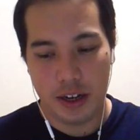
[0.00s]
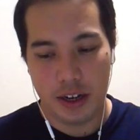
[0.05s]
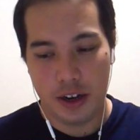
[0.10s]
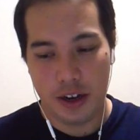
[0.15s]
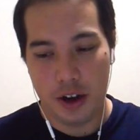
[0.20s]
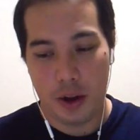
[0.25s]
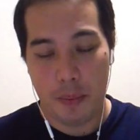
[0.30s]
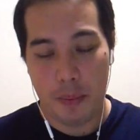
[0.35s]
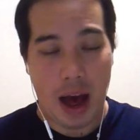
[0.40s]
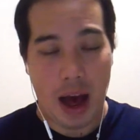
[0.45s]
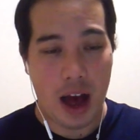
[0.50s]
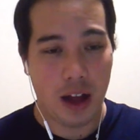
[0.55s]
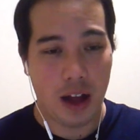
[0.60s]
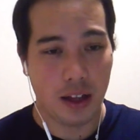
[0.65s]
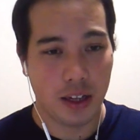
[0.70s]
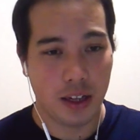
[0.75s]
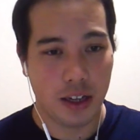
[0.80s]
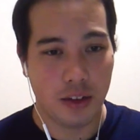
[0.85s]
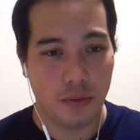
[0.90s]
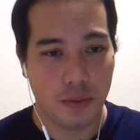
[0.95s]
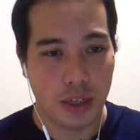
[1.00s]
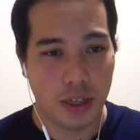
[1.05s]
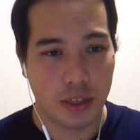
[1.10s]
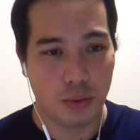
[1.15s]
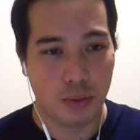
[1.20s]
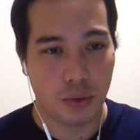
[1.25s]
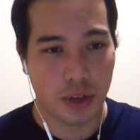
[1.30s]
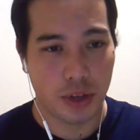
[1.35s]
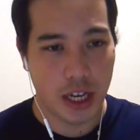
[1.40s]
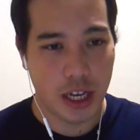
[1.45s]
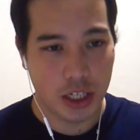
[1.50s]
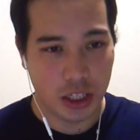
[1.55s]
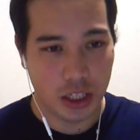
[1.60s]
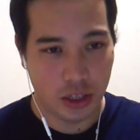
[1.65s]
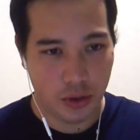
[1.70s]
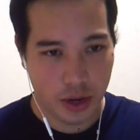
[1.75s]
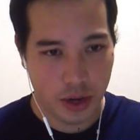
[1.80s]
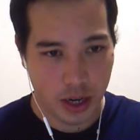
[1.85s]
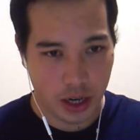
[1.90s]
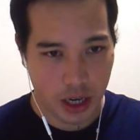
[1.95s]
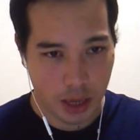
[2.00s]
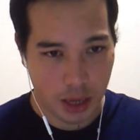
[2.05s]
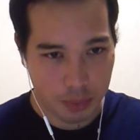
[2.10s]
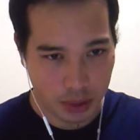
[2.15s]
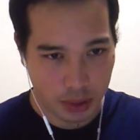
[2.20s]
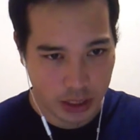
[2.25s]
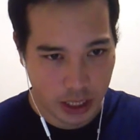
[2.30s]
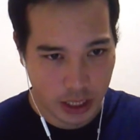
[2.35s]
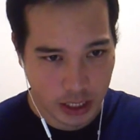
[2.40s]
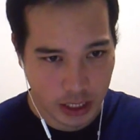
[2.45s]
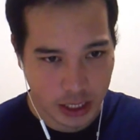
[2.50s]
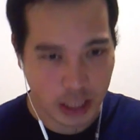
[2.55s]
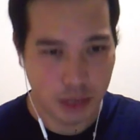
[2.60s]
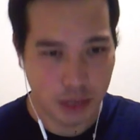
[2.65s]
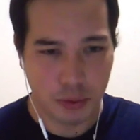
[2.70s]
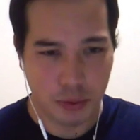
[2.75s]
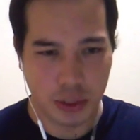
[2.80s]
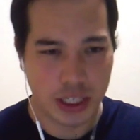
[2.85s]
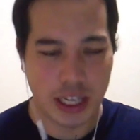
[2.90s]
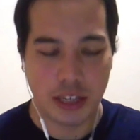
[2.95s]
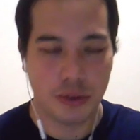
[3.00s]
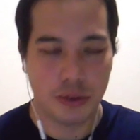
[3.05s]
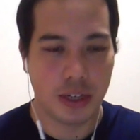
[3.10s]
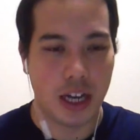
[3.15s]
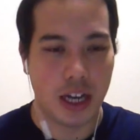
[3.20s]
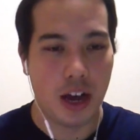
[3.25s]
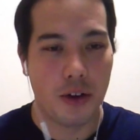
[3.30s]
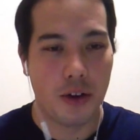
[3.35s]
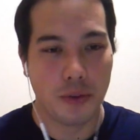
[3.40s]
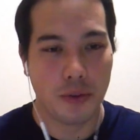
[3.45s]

Paladin, which we'll get to in a couple seconds. Actually, we'll just get to it now.